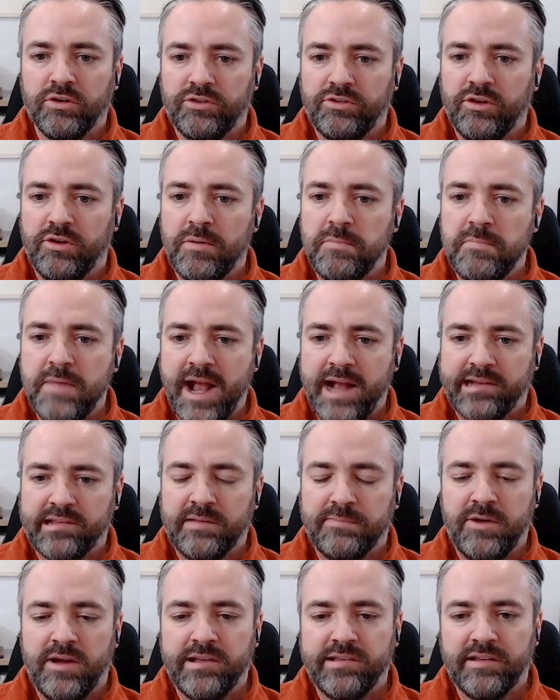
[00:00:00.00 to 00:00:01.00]
on
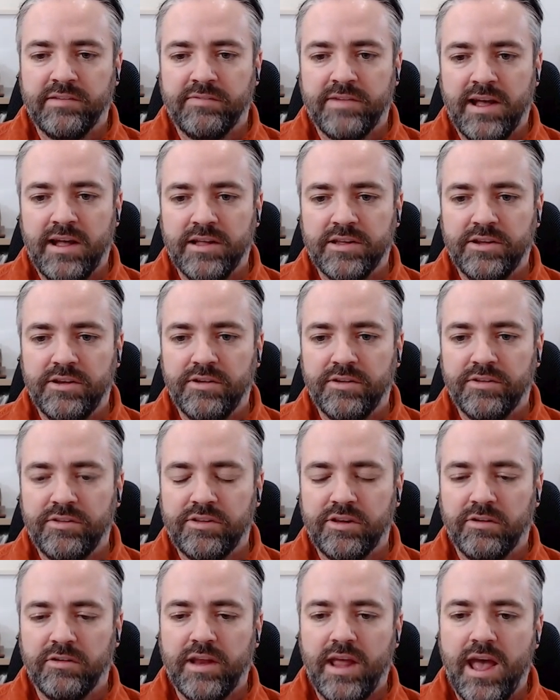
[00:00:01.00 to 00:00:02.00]
maximizing value?
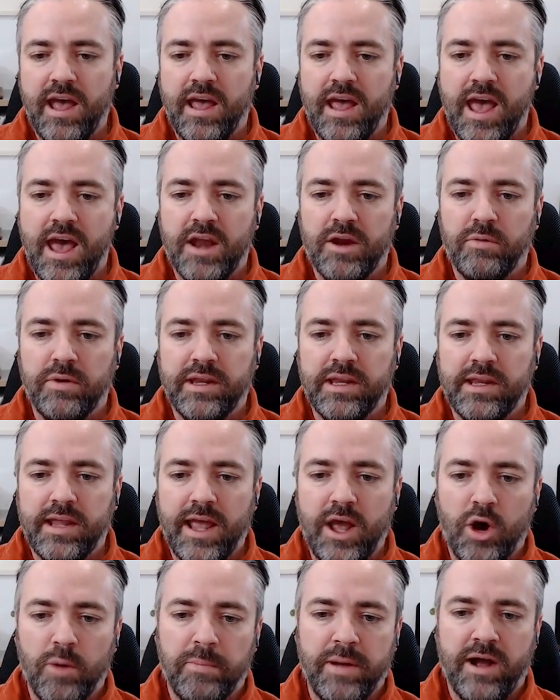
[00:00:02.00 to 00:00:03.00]
So how do we
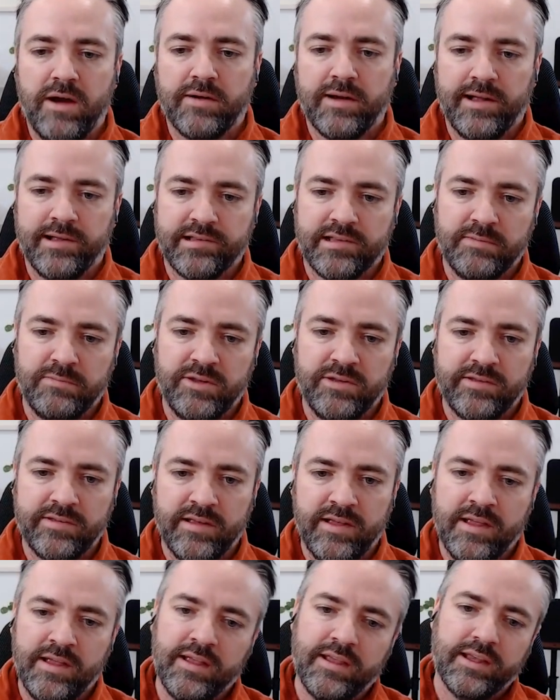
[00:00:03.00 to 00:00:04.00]
help our customers
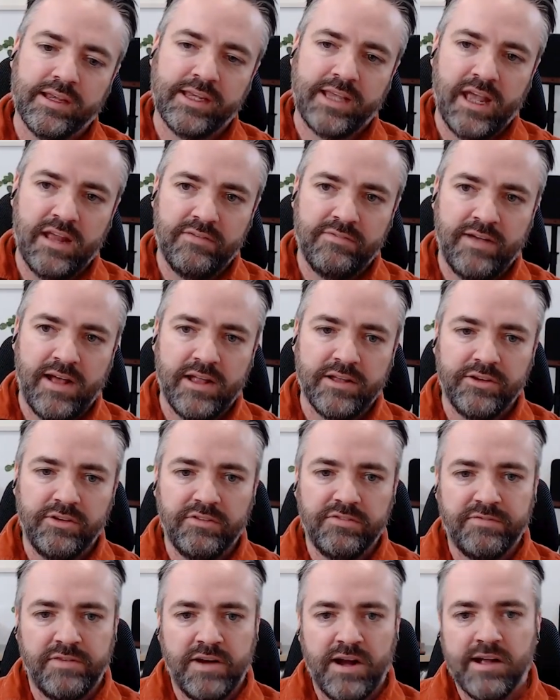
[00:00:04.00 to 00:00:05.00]
get
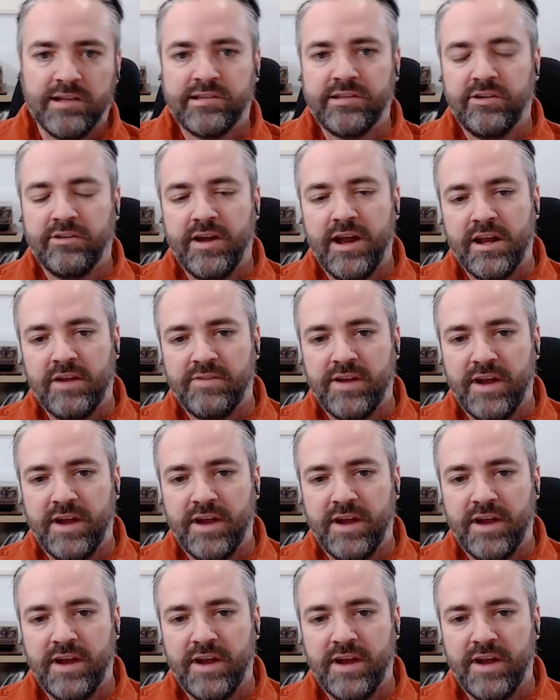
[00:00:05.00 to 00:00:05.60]
value faster out of our